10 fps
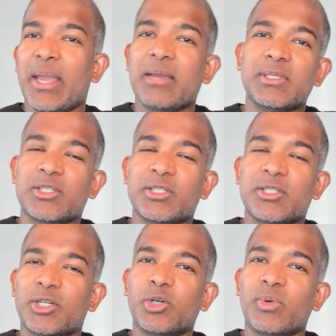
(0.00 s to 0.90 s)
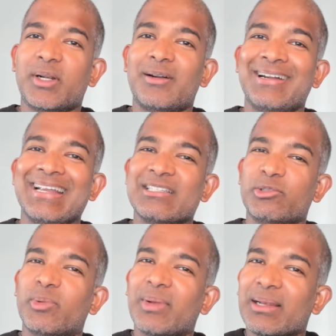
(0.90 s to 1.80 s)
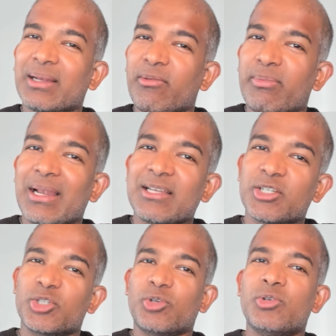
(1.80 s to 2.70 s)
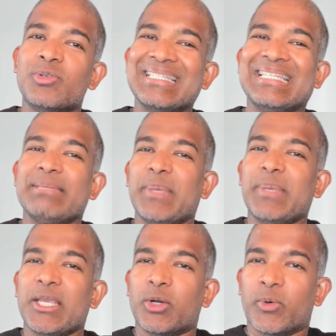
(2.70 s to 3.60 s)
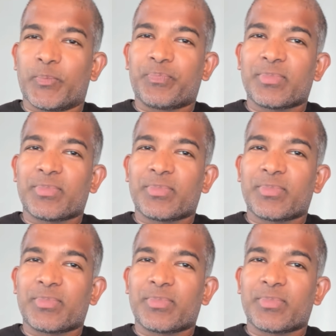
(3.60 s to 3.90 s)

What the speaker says: Payables turnover is directly related to DPO.